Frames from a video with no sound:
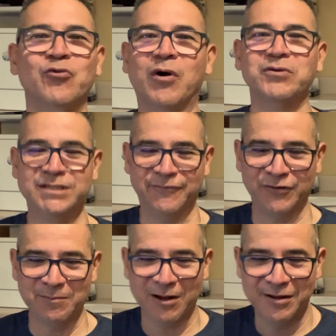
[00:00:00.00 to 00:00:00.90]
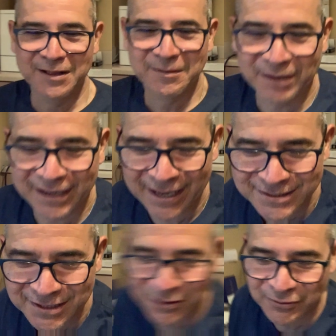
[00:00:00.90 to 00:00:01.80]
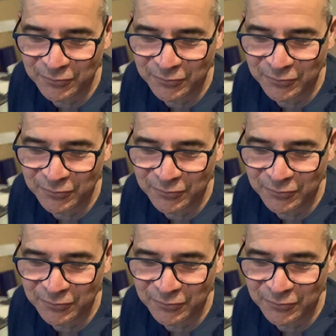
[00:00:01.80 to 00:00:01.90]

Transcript: What was different about my last huddle